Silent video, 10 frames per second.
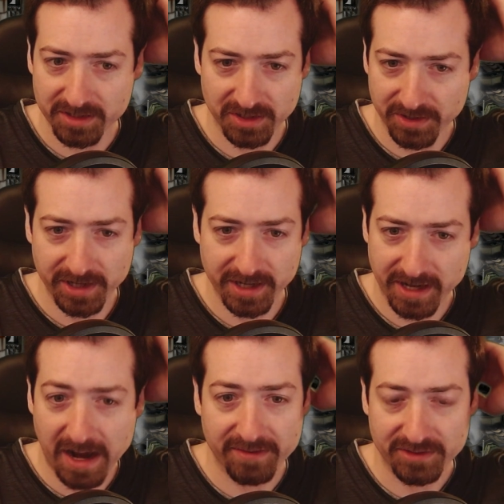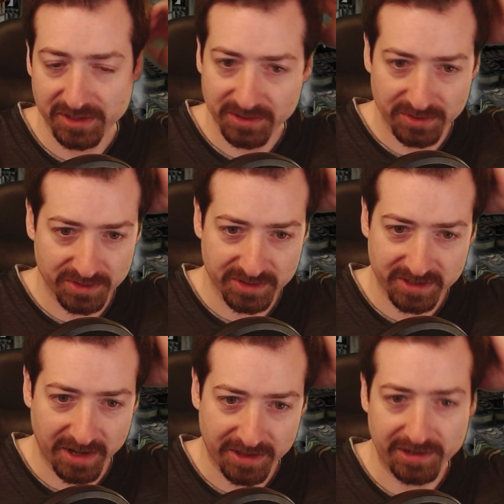so you're going to have to
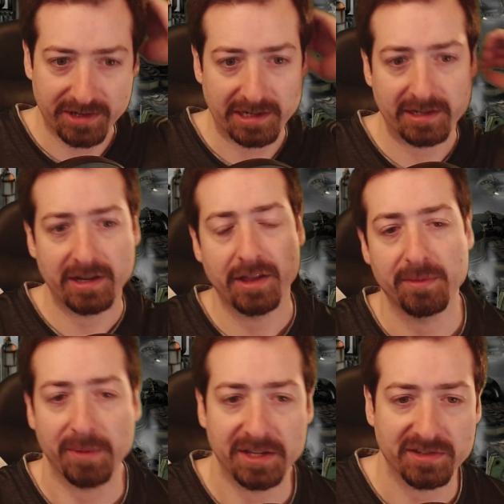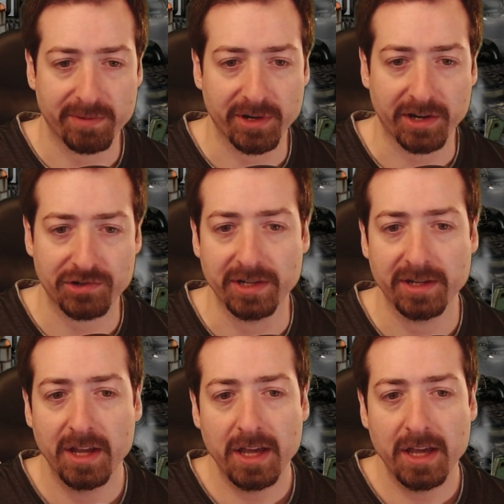use other means of production.